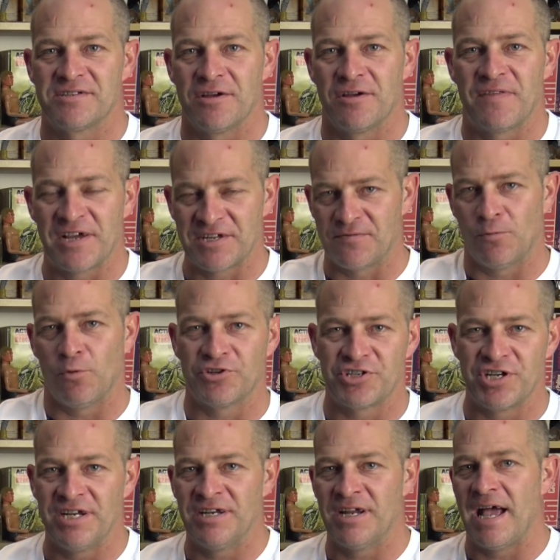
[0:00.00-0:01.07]
So thanks for
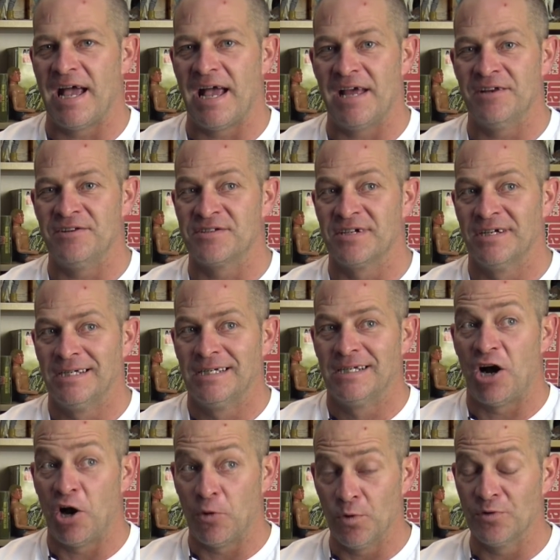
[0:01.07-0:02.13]
watching, and
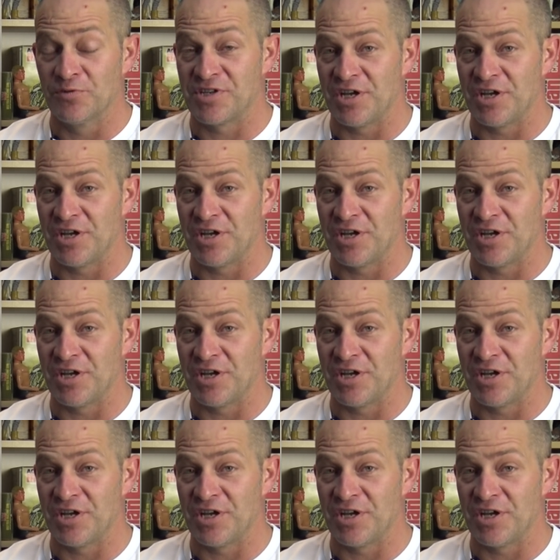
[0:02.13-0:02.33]
I will